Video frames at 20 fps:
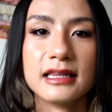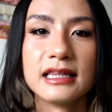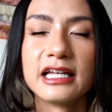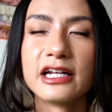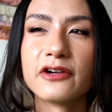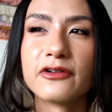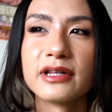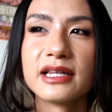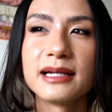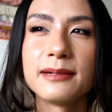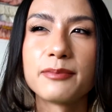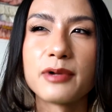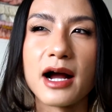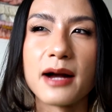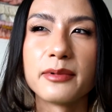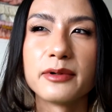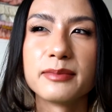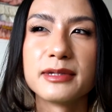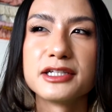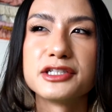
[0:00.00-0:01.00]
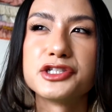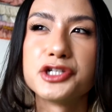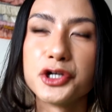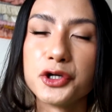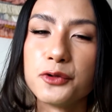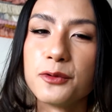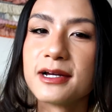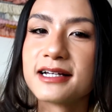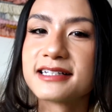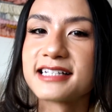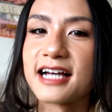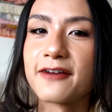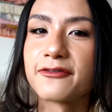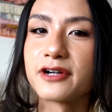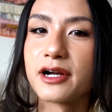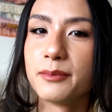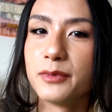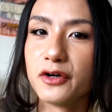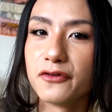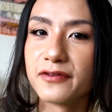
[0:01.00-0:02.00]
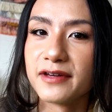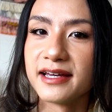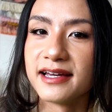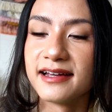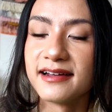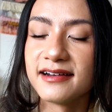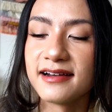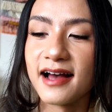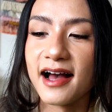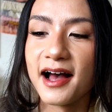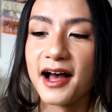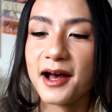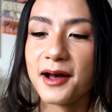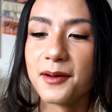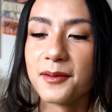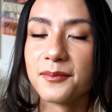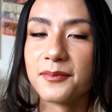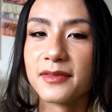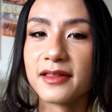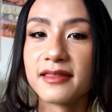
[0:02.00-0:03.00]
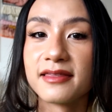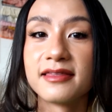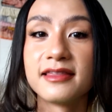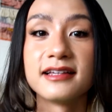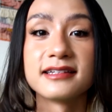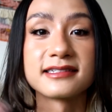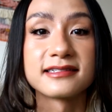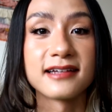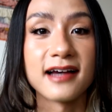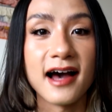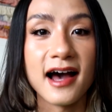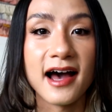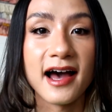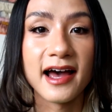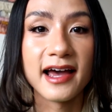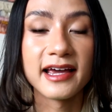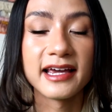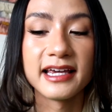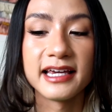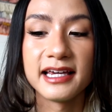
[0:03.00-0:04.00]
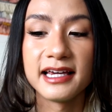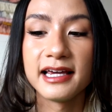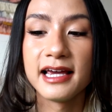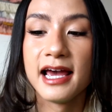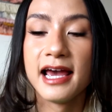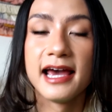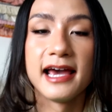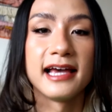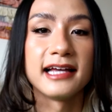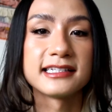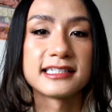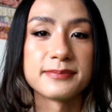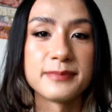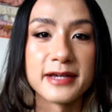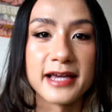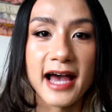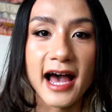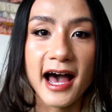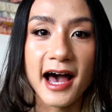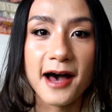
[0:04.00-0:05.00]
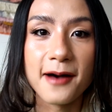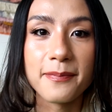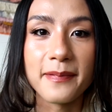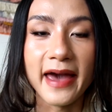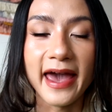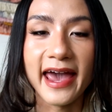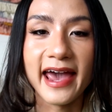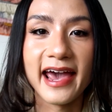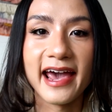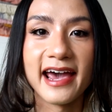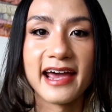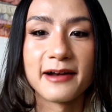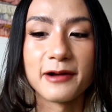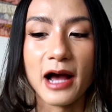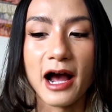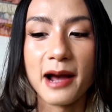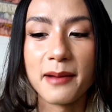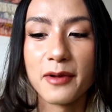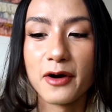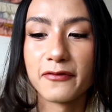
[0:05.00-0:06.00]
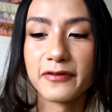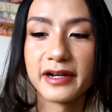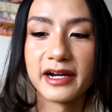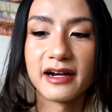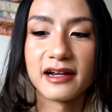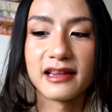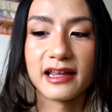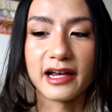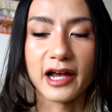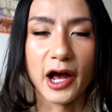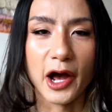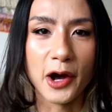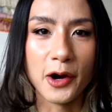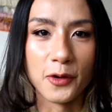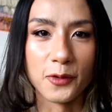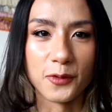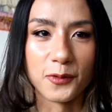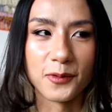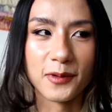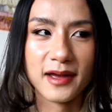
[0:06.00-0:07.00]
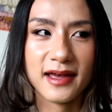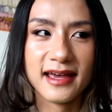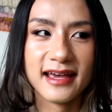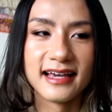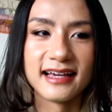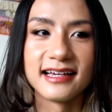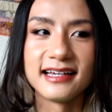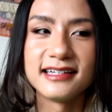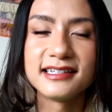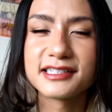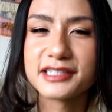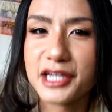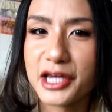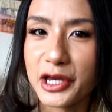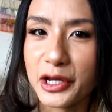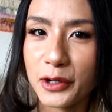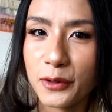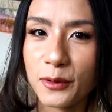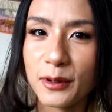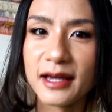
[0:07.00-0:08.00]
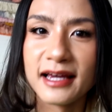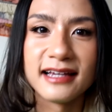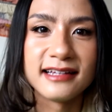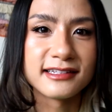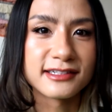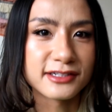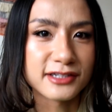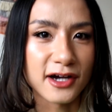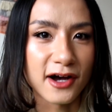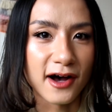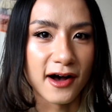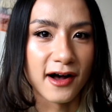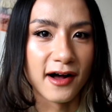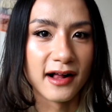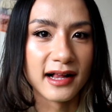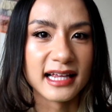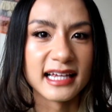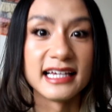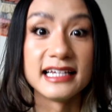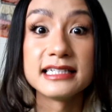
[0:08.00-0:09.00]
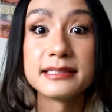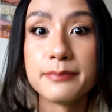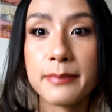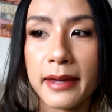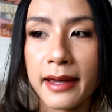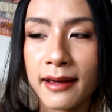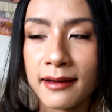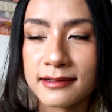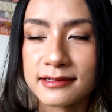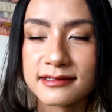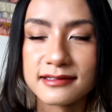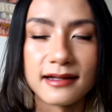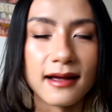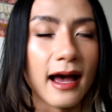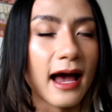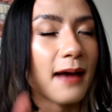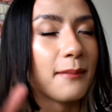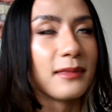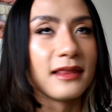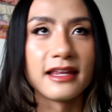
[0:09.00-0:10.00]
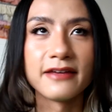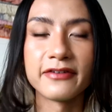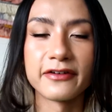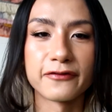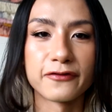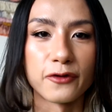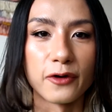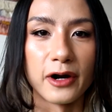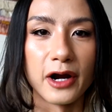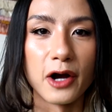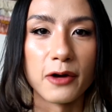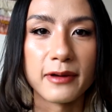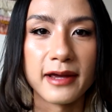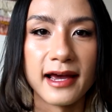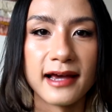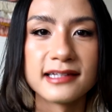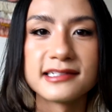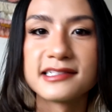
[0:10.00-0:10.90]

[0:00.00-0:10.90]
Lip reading: Literally, probably 2 weeks after I move in, this guy, he hits me up and I'm over here like, oh, he's cute, he's tall, he's mixed. I'm living for it, okay?